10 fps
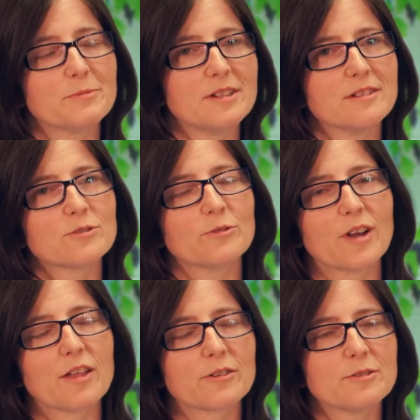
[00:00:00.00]
we sort of
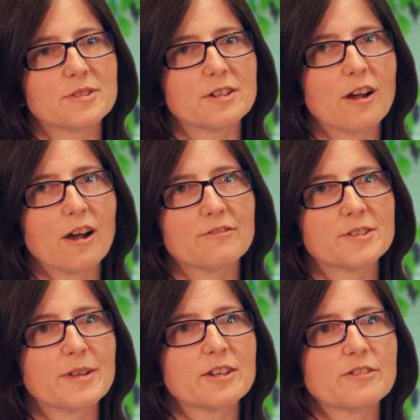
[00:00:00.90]
cut the groups in half
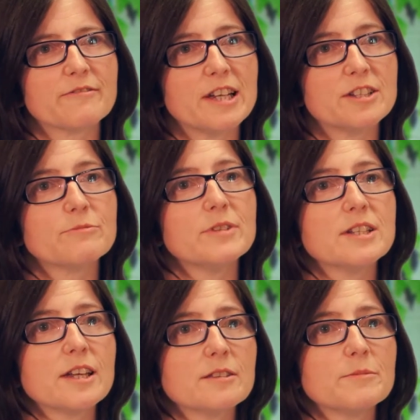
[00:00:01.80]
depending on their age and we
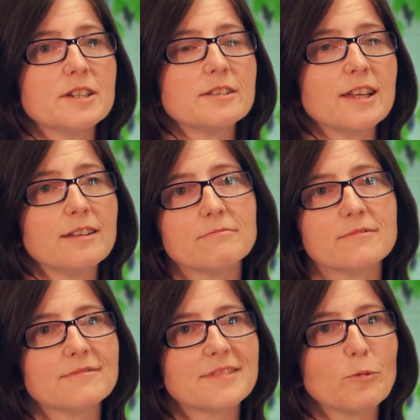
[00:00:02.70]
take them in and they,
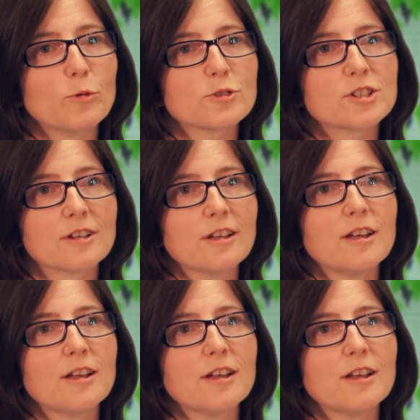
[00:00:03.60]
they watch